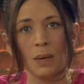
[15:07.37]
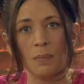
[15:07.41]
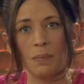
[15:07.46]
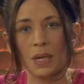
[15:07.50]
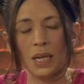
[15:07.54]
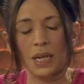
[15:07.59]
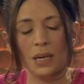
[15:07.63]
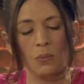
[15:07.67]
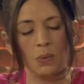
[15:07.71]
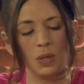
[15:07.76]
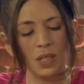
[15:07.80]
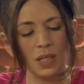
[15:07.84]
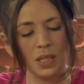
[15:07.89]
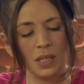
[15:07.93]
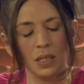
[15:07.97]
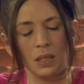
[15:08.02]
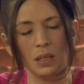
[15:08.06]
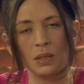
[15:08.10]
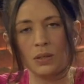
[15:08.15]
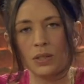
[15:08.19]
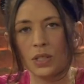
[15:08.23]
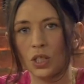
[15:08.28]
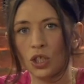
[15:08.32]
but he was
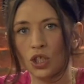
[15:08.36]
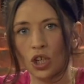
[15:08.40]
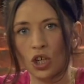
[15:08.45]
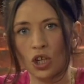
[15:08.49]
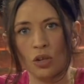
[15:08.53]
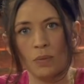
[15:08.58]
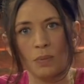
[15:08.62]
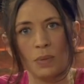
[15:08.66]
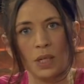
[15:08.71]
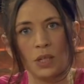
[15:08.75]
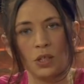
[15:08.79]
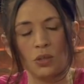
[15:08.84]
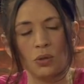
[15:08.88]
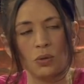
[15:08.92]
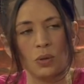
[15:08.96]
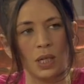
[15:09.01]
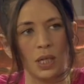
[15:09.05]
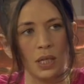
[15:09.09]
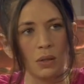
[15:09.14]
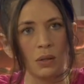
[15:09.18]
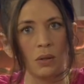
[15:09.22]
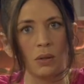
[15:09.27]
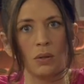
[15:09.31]
still determined to
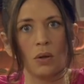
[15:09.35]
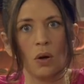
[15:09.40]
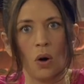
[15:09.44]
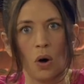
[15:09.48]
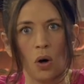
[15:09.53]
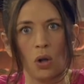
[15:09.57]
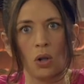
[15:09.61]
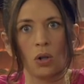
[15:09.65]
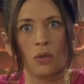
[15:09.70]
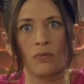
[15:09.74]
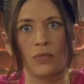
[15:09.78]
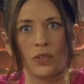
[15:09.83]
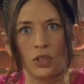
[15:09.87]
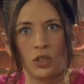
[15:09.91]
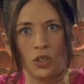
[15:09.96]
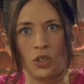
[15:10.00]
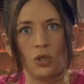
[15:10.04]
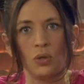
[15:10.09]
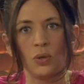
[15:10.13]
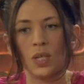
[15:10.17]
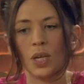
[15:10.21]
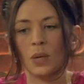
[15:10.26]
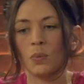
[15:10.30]
kill all of the
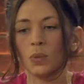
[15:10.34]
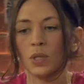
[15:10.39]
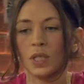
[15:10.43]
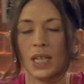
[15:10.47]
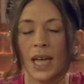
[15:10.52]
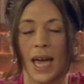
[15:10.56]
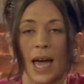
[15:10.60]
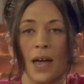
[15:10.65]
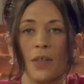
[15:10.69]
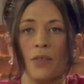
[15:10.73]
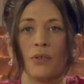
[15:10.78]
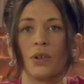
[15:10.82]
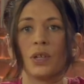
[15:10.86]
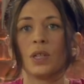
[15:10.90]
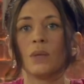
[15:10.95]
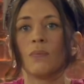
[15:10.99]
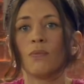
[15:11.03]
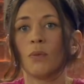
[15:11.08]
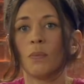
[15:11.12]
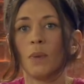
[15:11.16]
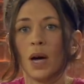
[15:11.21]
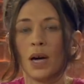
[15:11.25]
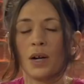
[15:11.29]
Jews and was gathering them
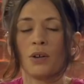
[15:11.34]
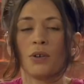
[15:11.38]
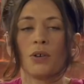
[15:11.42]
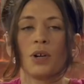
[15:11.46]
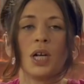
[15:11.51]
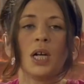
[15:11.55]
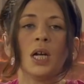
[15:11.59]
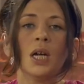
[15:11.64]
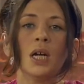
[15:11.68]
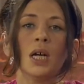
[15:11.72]
from Hungary.